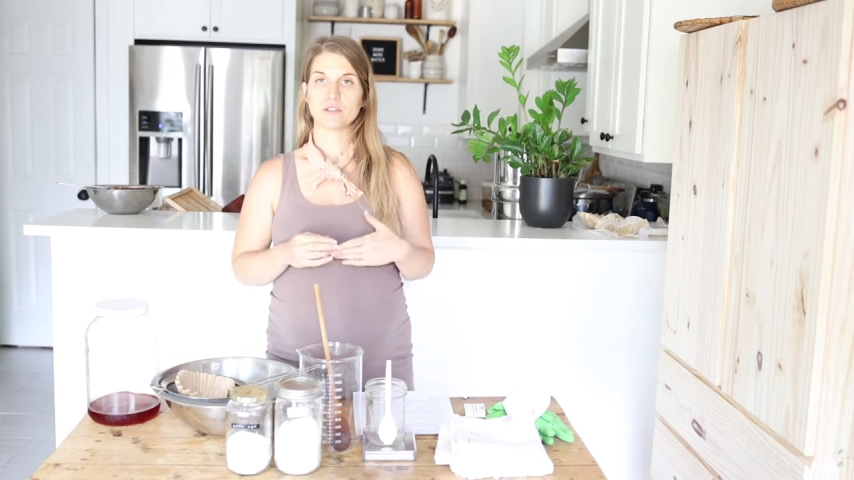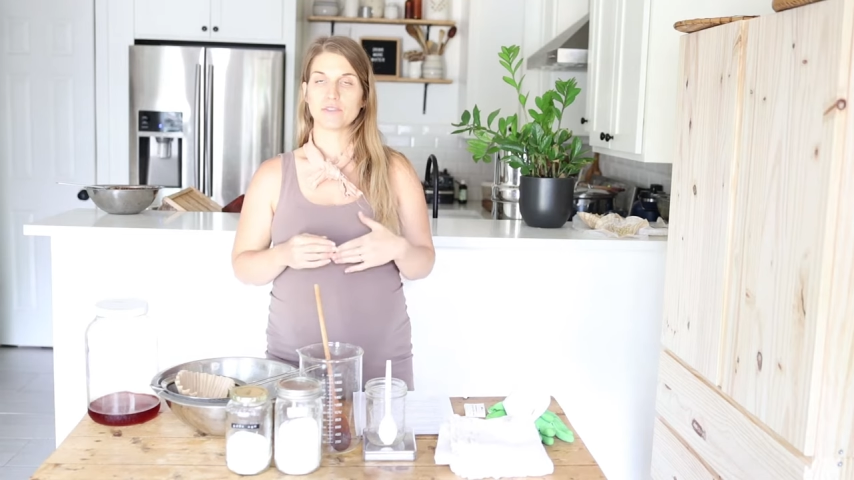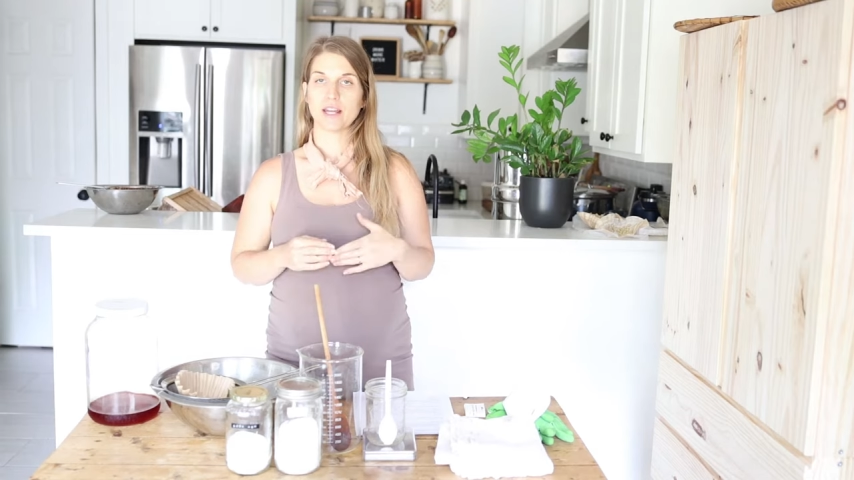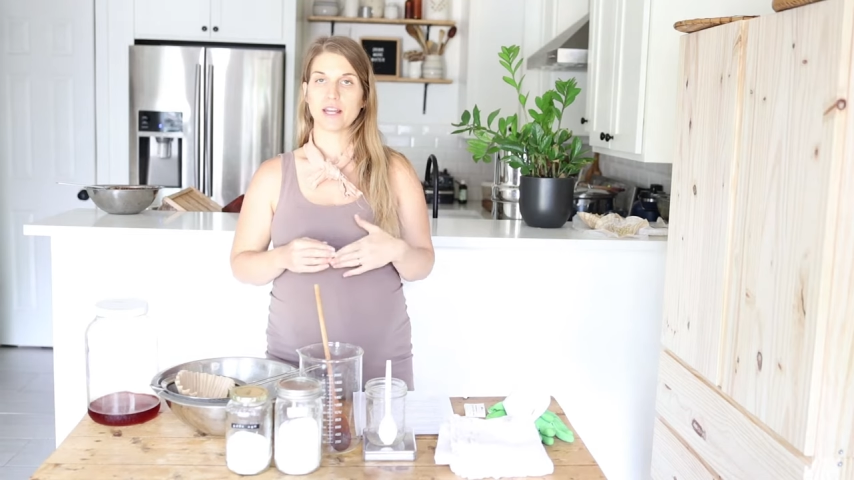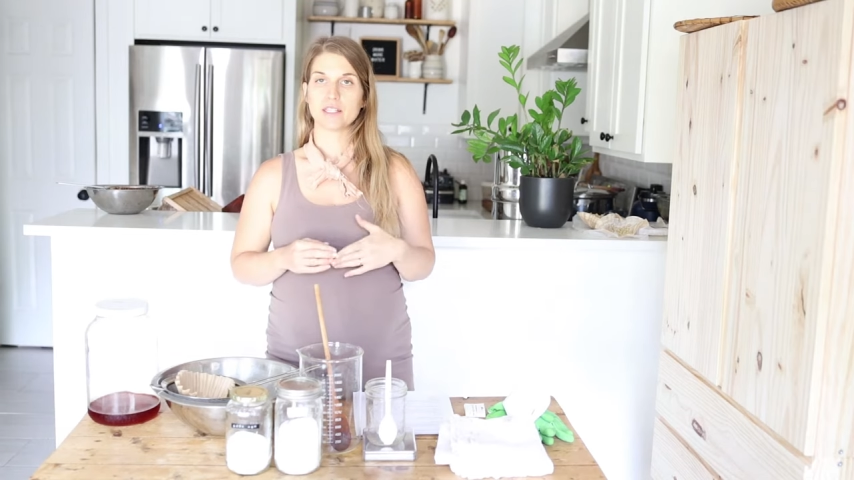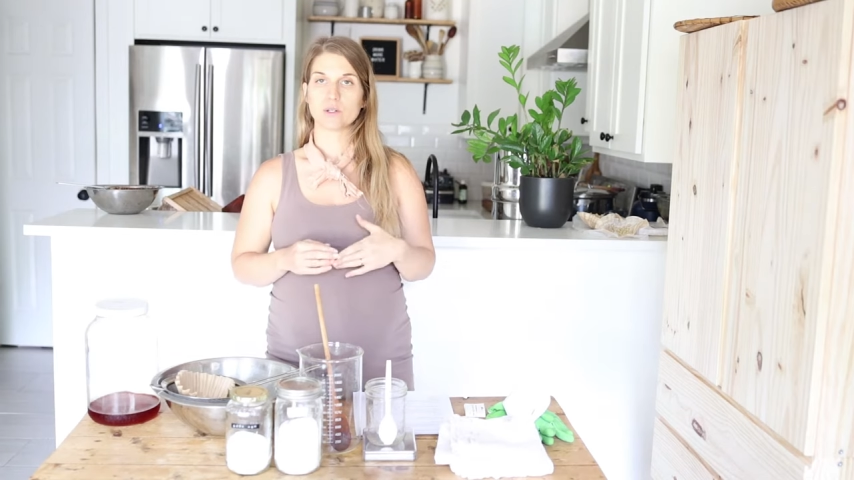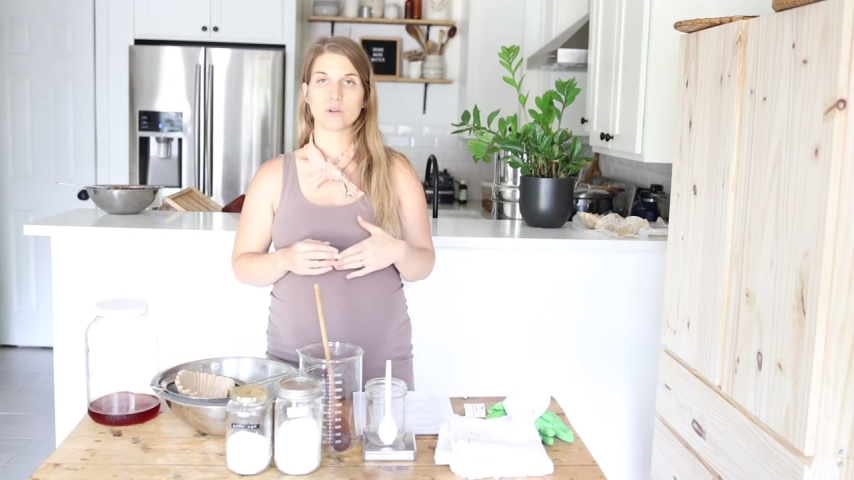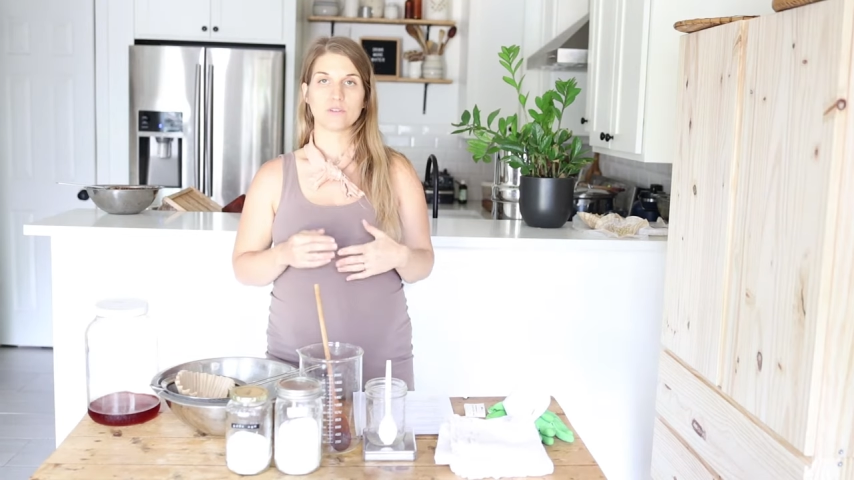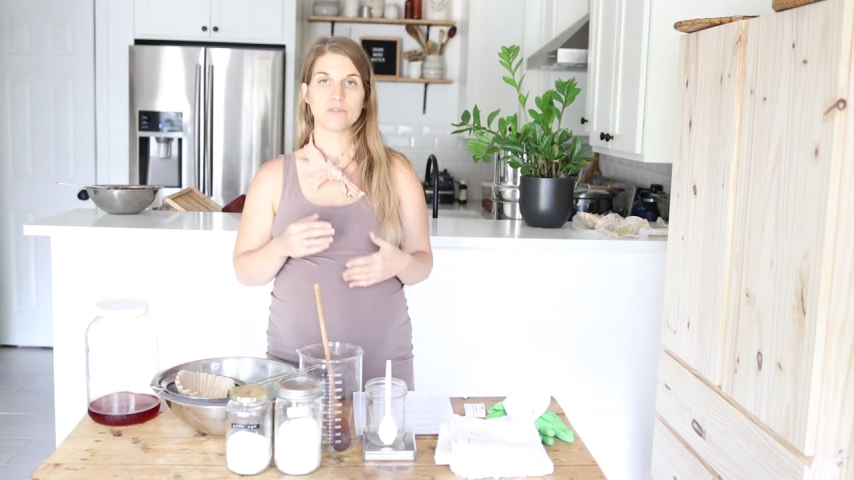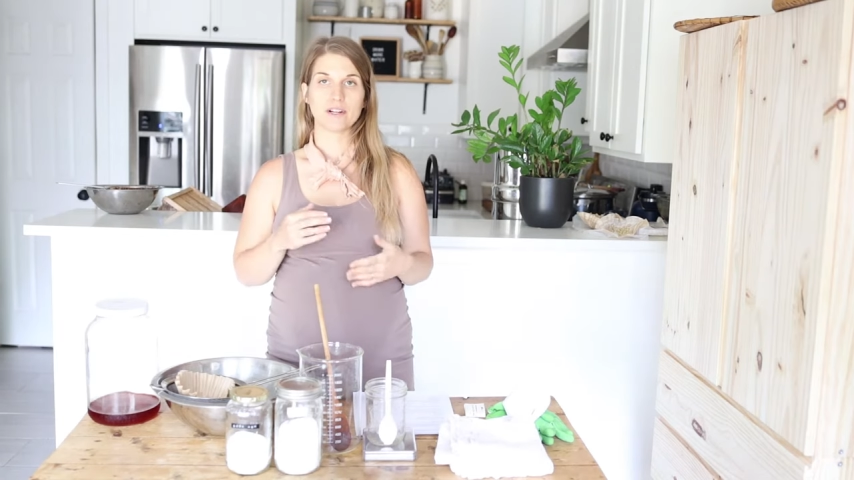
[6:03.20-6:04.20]
sulfate
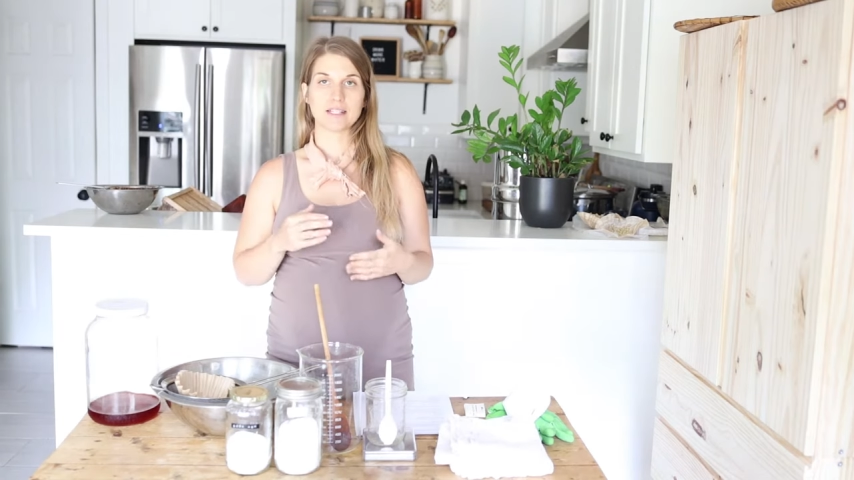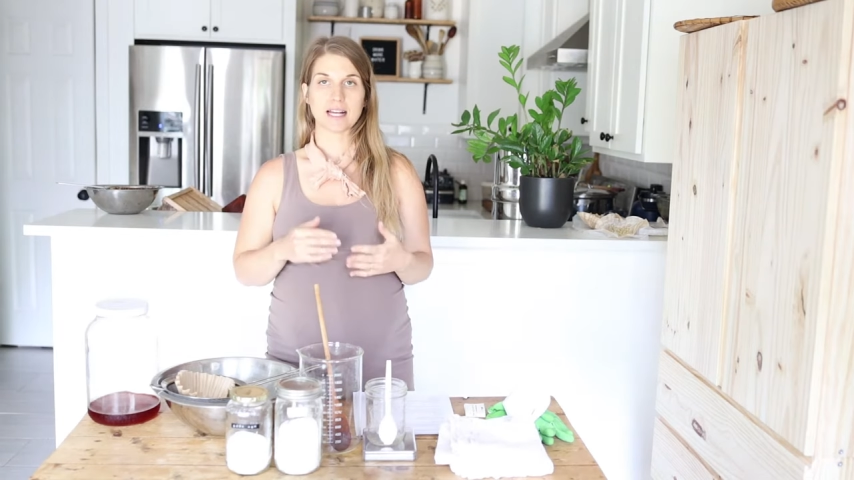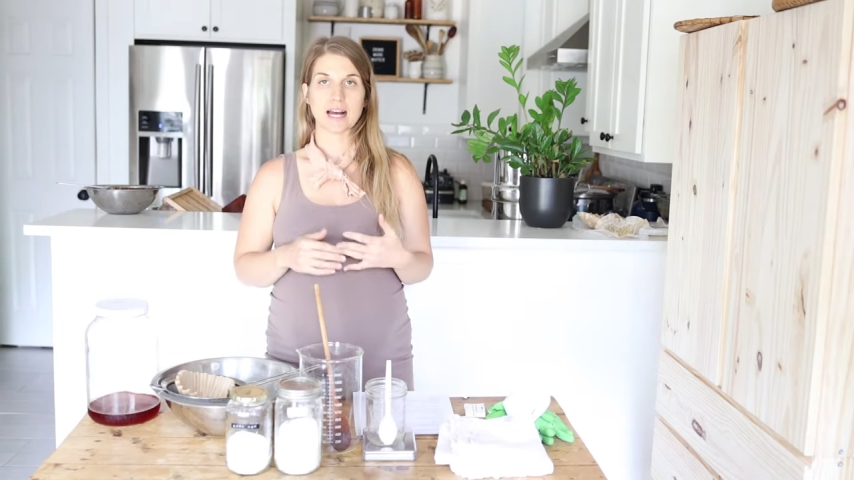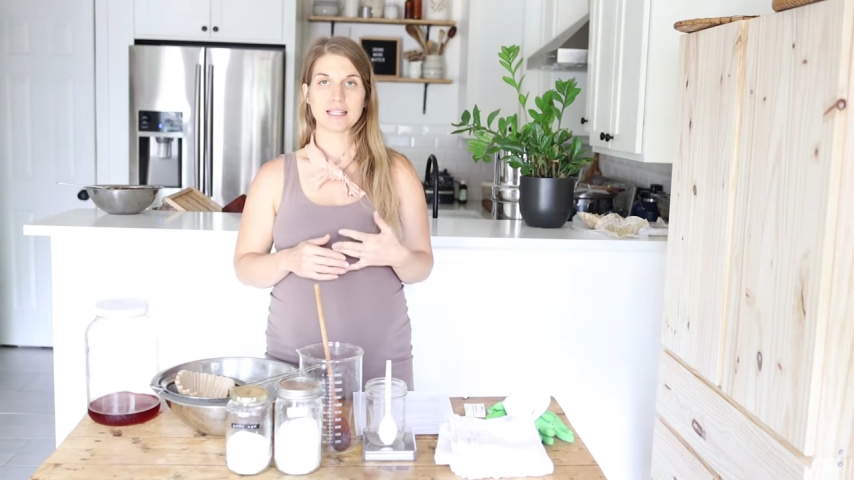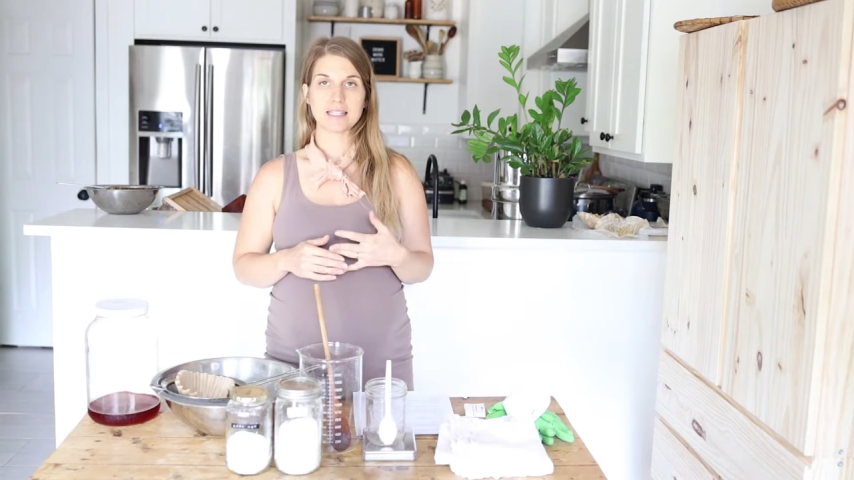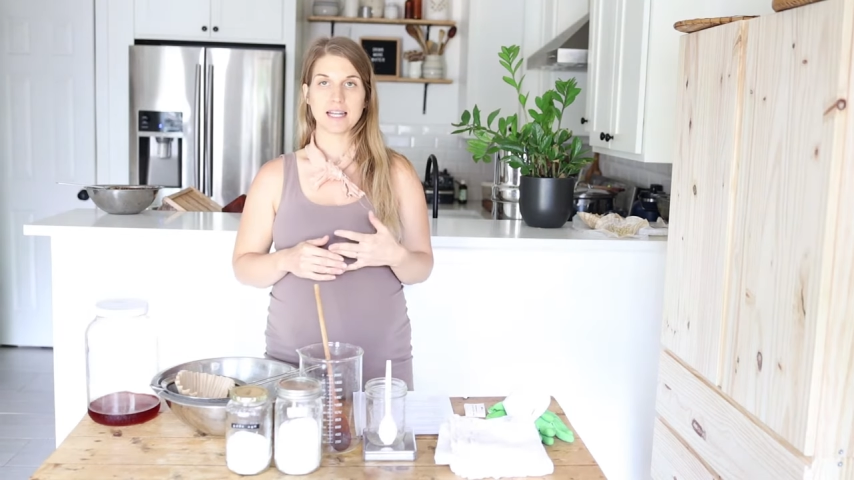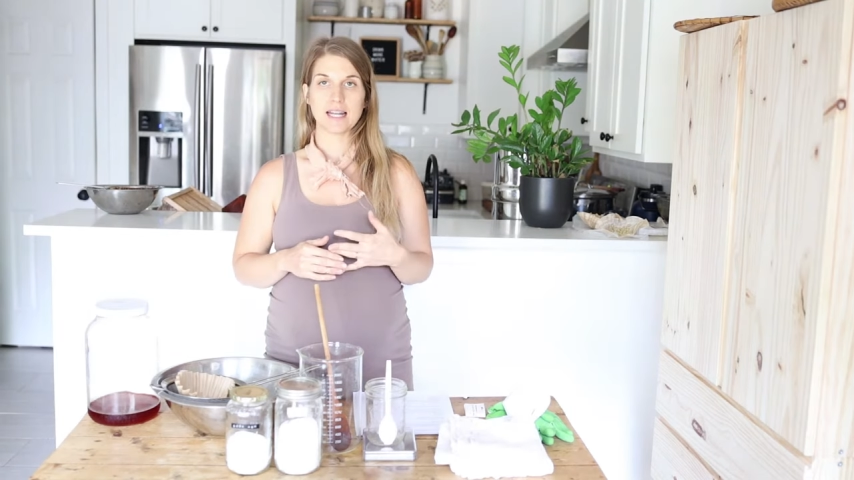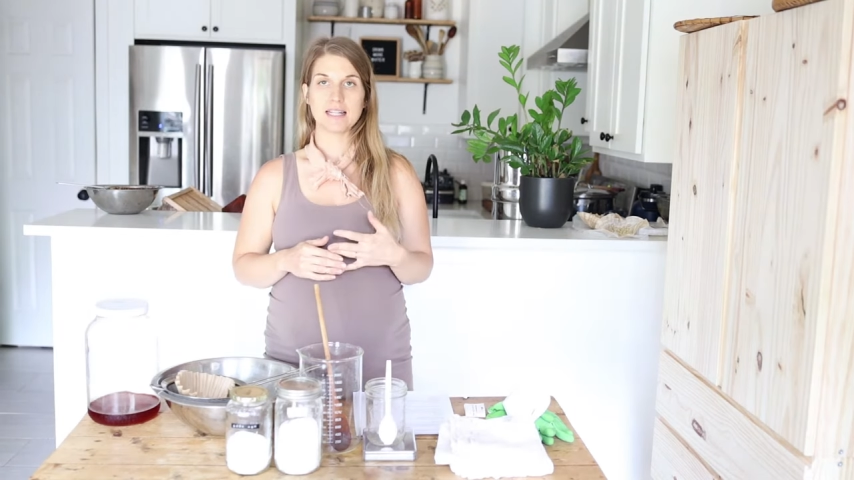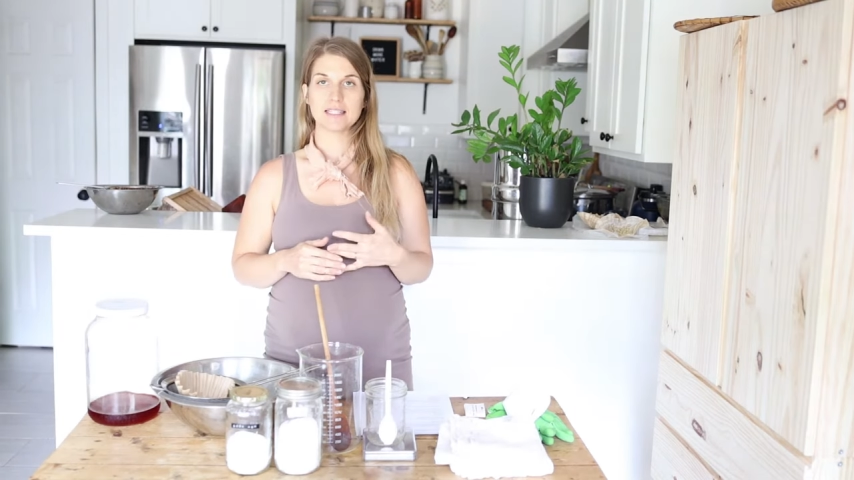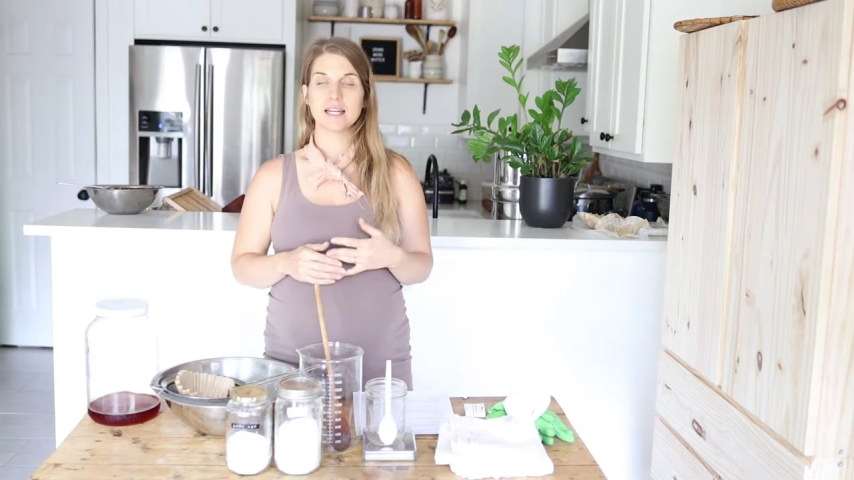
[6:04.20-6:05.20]
or ferrous
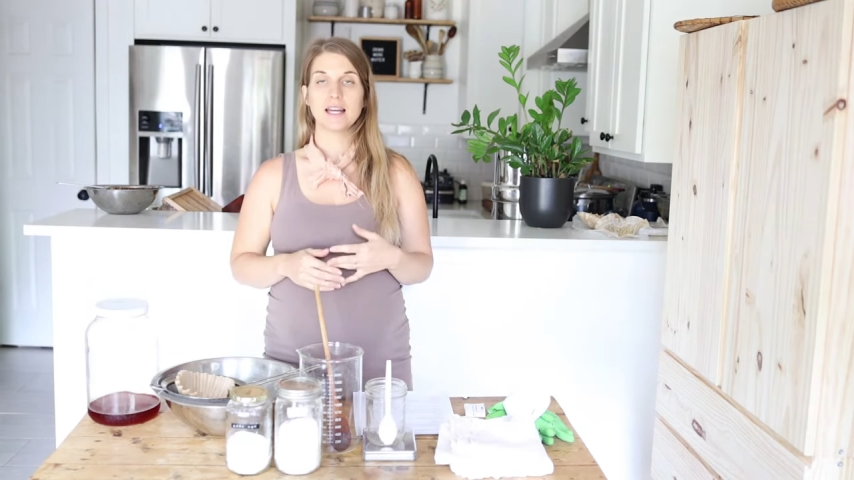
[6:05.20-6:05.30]
acetate.